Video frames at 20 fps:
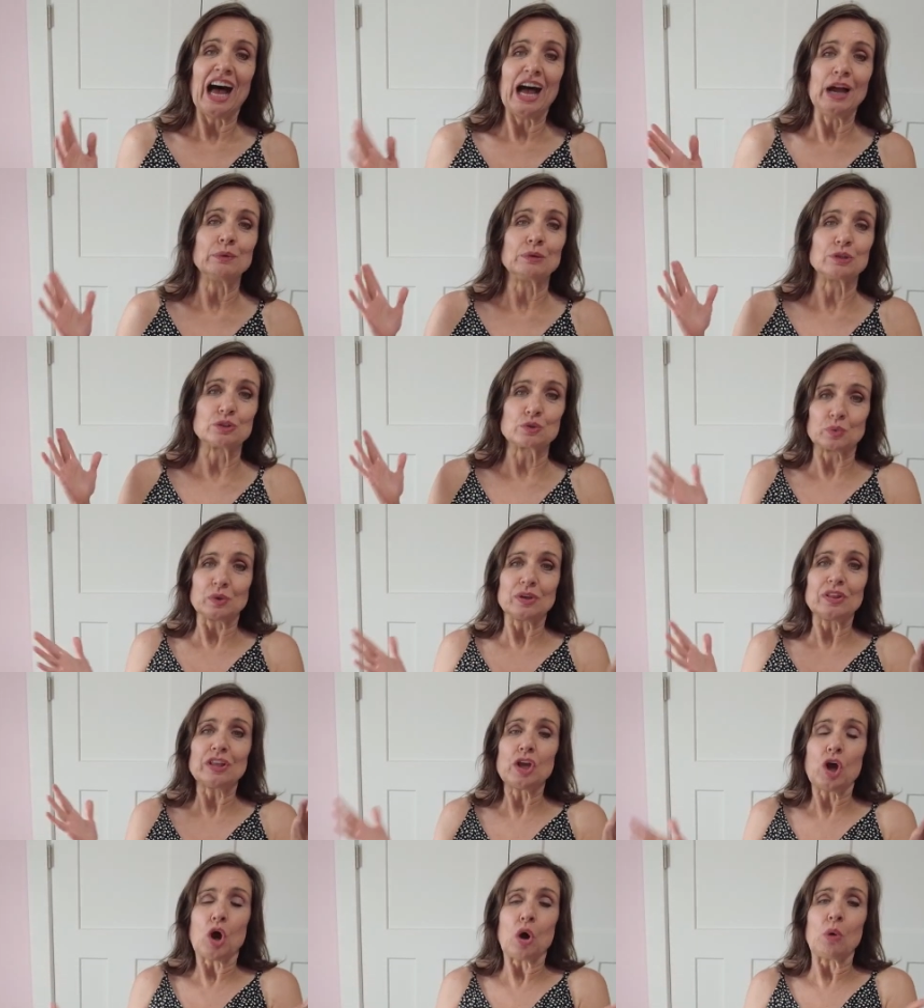I was
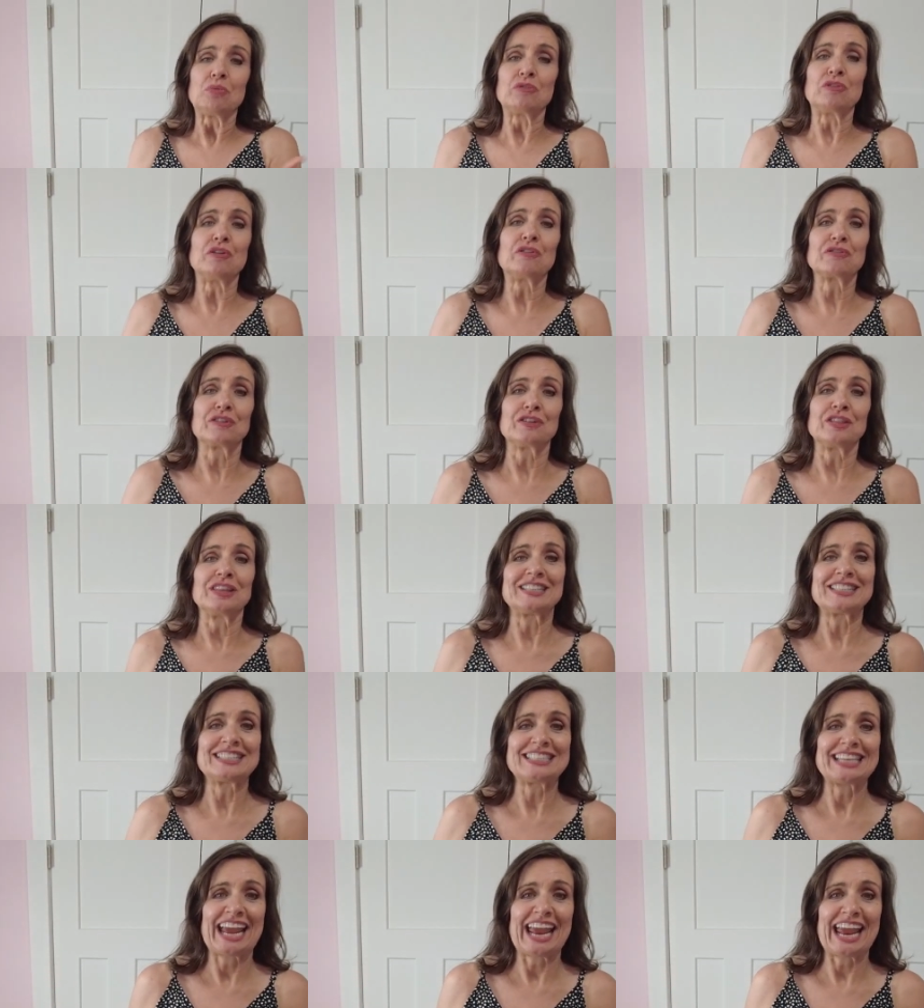really hopeful for
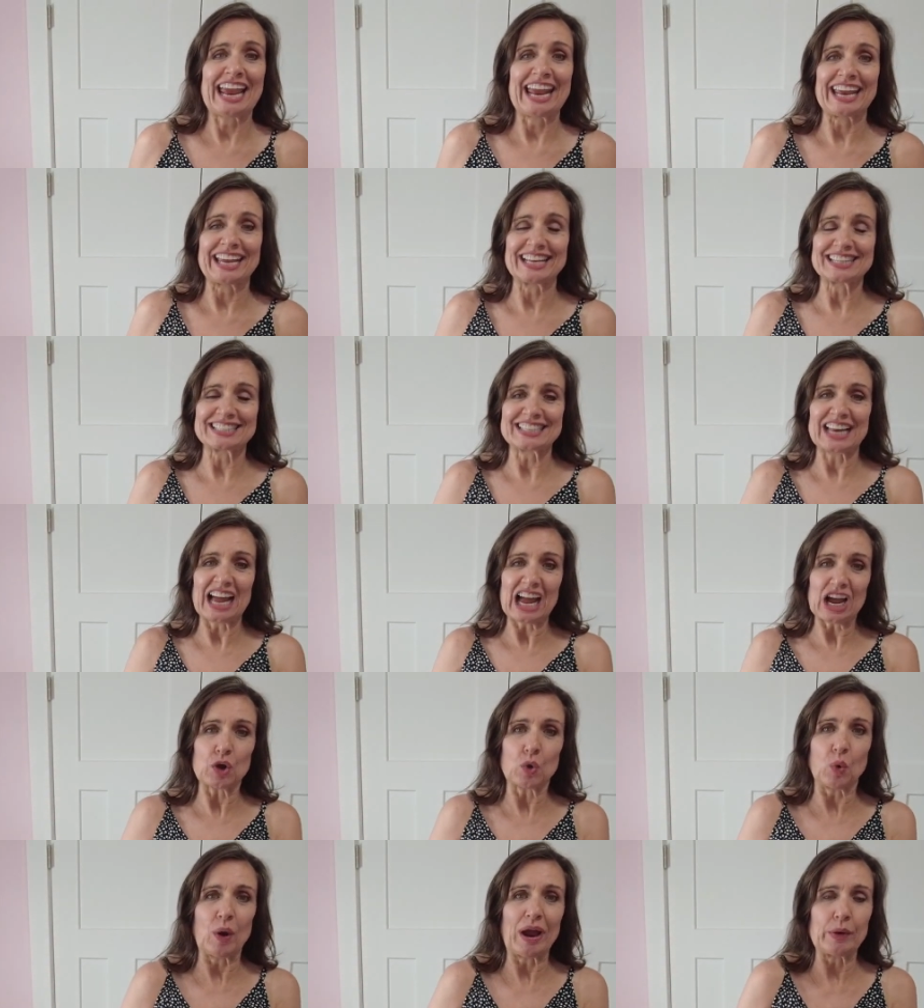this tank. It's
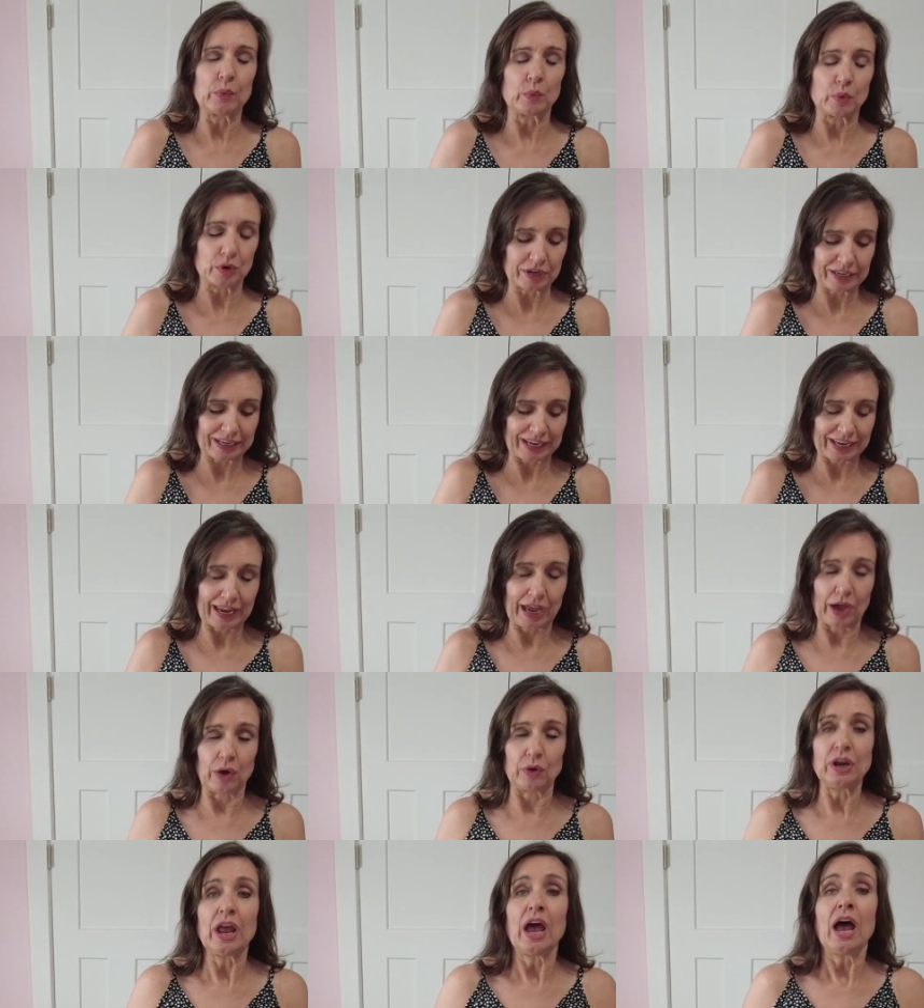not quite working
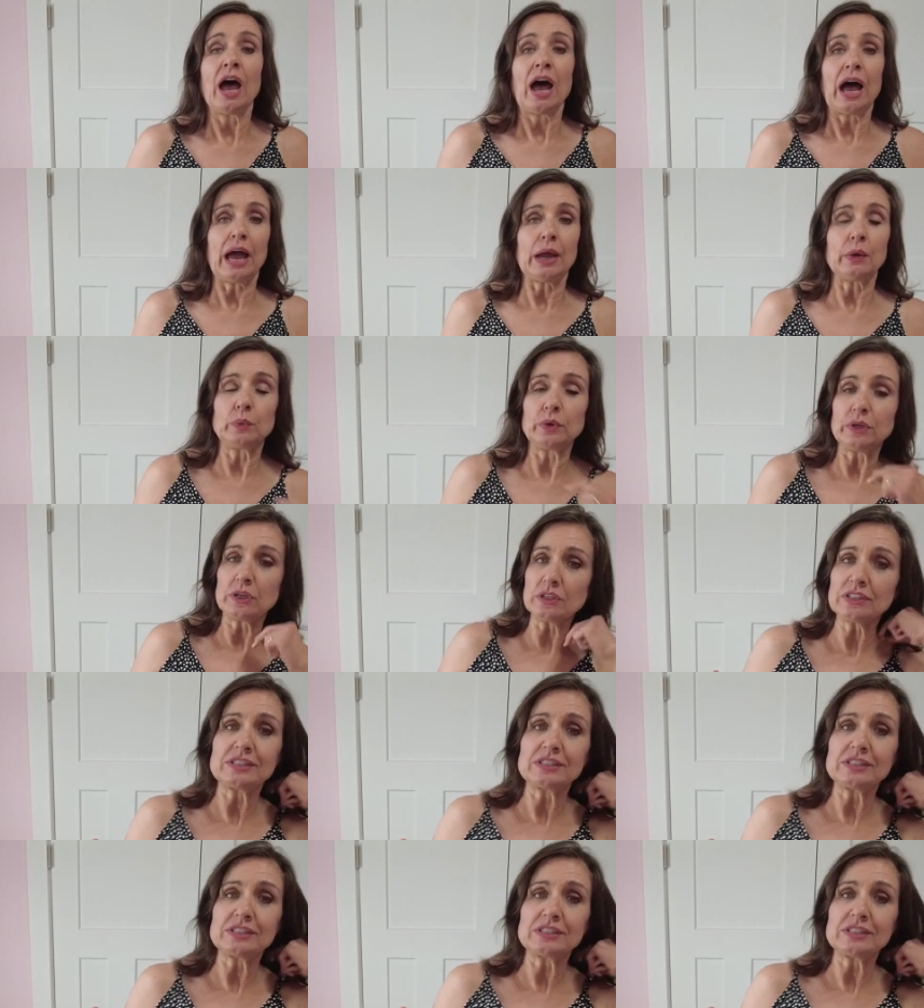out. I will